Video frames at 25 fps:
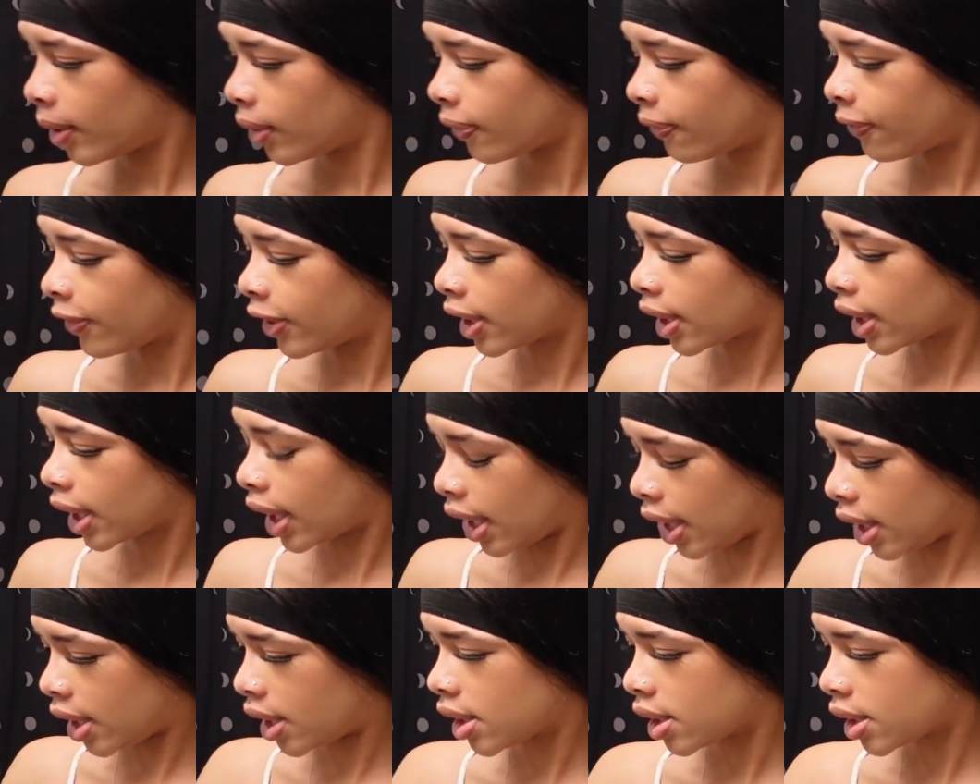the fuck
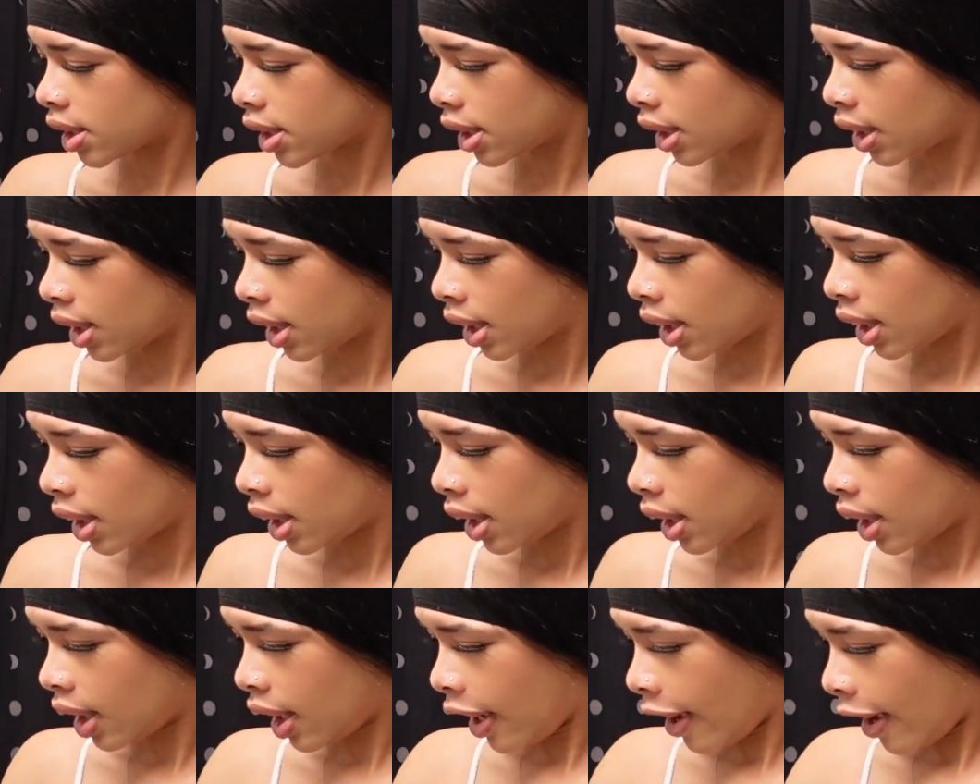cares?
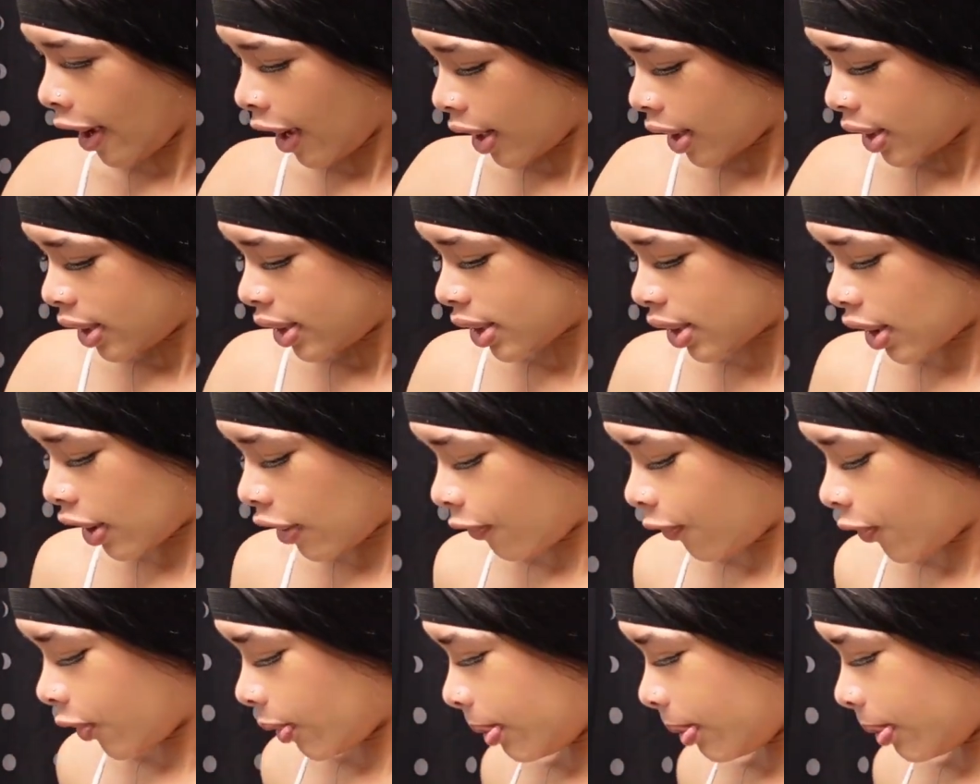So for